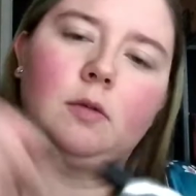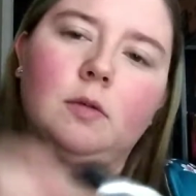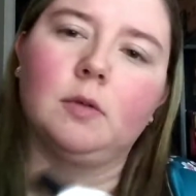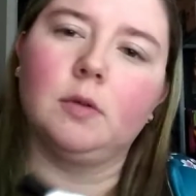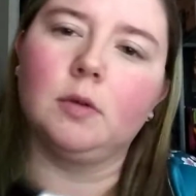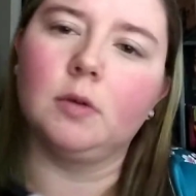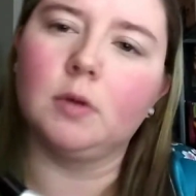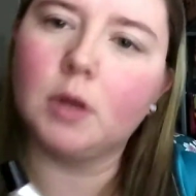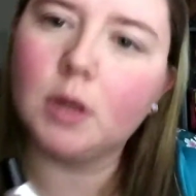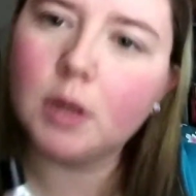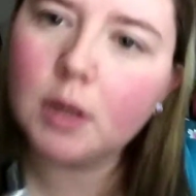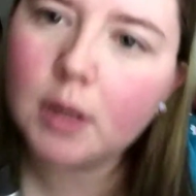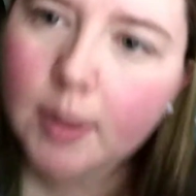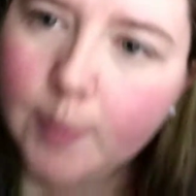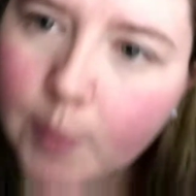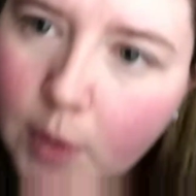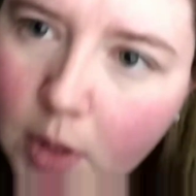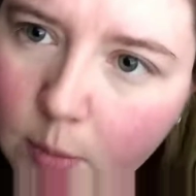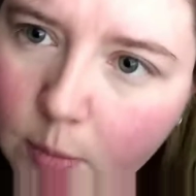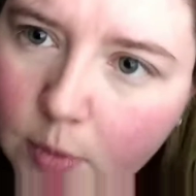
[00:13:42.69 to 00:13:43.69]
for eye
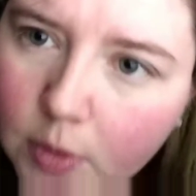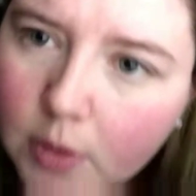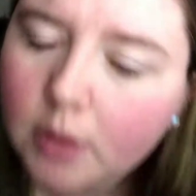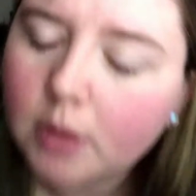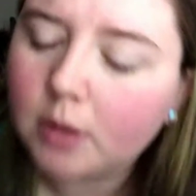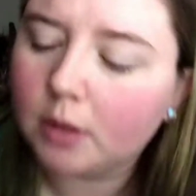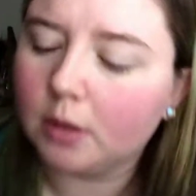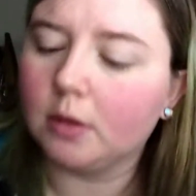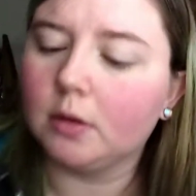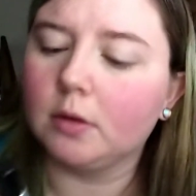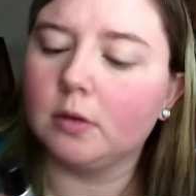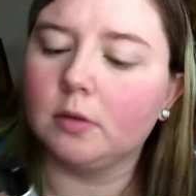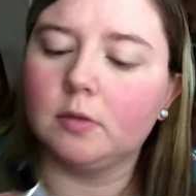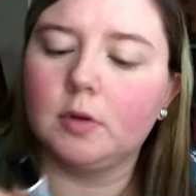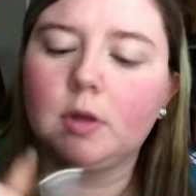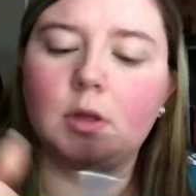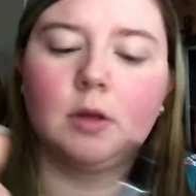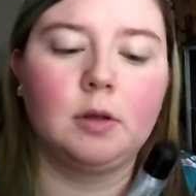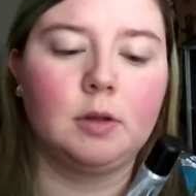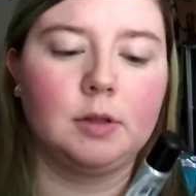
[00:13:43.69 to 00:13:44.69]
primer, I
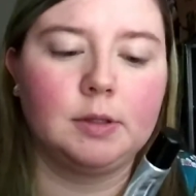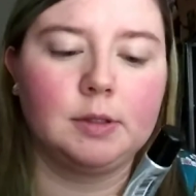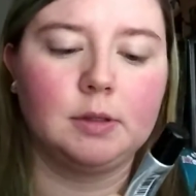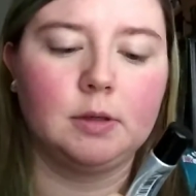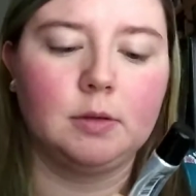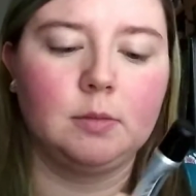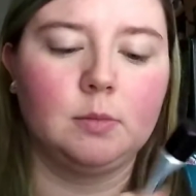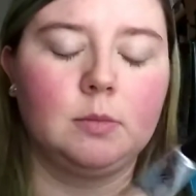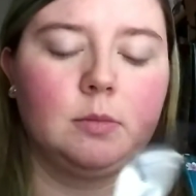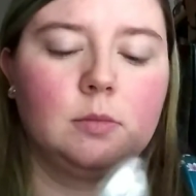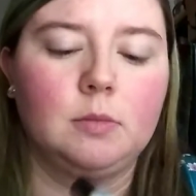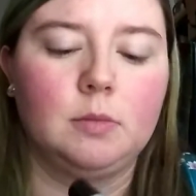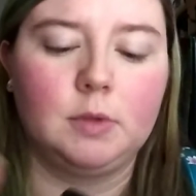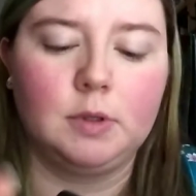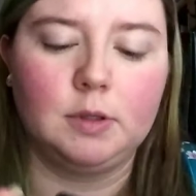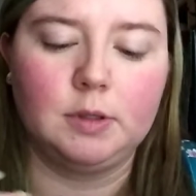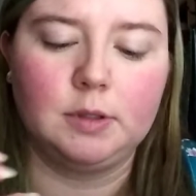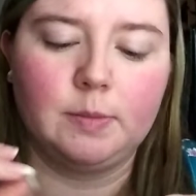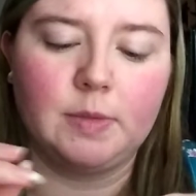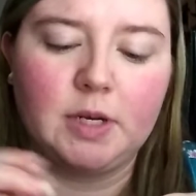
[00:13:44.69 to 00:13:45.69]
have some
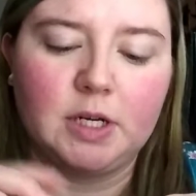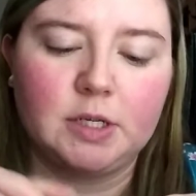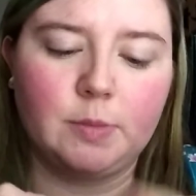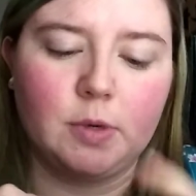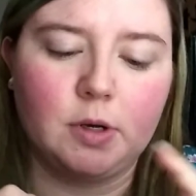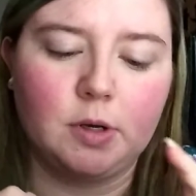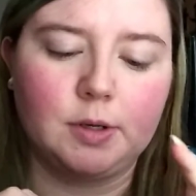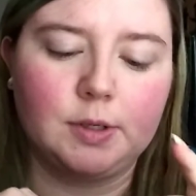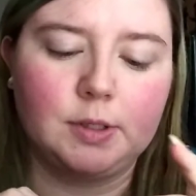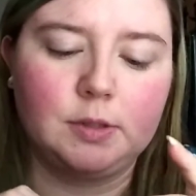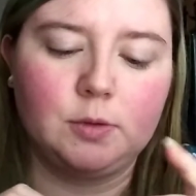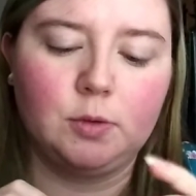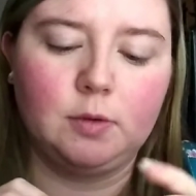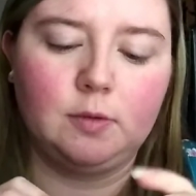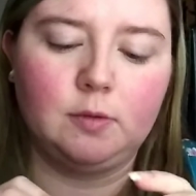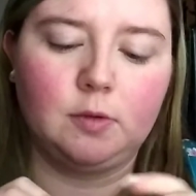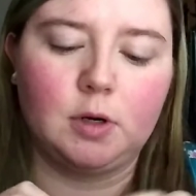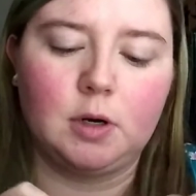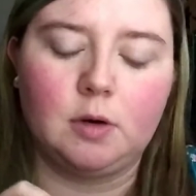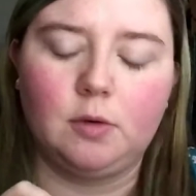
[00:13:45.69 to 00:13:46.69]
Smashbox
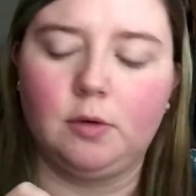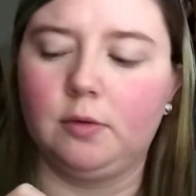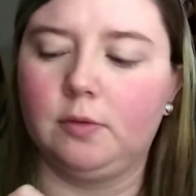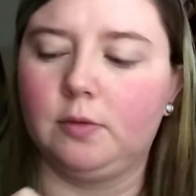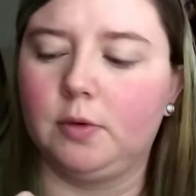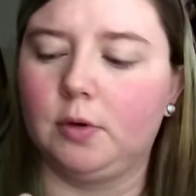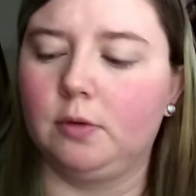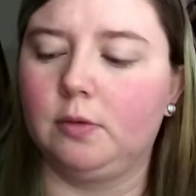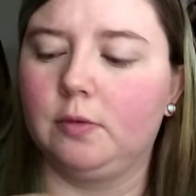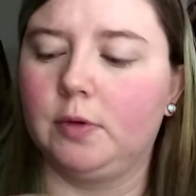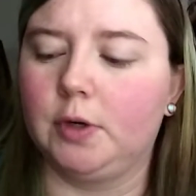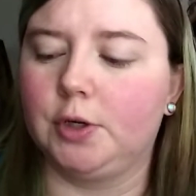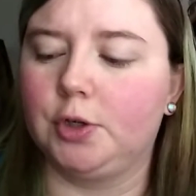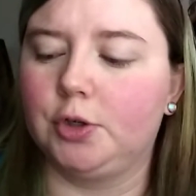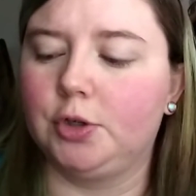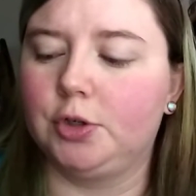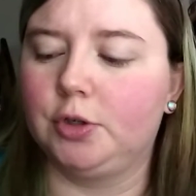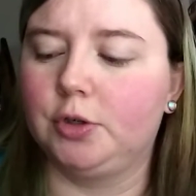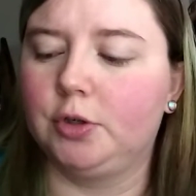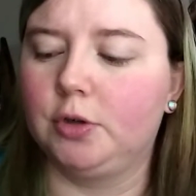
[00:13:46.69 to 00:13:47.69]
24-hour photo
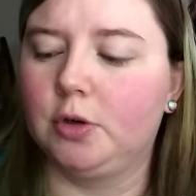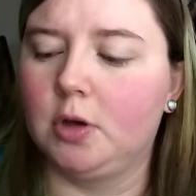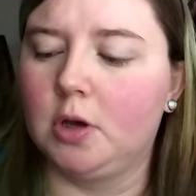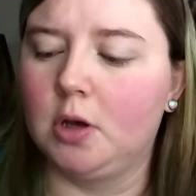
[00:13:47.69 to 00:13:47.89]
finish